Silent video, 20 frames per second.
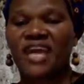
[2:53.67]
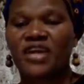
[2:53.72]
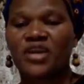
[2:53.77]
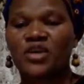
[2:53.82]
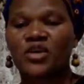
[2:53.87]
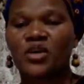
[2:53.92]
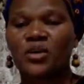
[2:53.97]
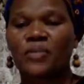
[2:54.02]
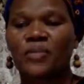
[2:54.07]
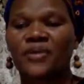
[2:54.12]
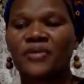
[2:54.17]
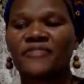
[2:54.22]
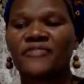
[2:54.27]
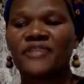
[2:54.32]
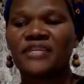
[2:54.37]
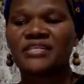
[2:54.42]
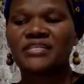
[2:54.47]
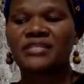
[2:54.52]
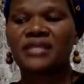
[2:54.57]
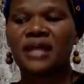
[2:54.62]
Thank you,
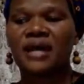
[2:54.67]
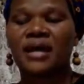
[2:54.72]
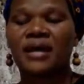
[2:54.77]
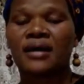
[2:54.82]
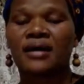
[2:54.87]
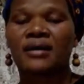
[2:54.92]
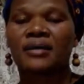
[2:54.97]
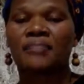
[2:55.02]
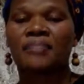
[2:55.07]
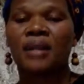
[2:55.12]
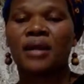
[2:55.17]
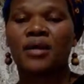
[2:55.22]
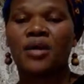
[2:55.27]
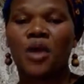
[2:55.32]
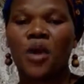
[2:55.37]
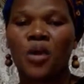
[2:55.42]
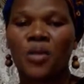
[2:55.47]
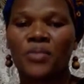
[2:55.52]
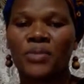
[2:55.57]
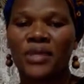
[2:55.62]
Professor
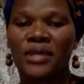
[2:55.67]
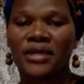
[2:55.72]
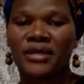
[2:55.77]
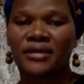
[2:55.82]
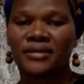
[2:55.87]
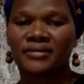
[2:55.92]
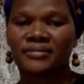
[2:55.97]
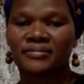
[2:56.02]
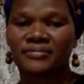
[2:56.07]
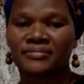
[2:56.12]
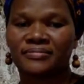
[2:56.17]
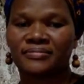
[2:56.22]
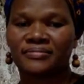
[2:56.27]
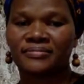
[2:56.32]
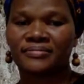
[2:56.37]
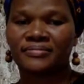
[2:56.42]
Balobi.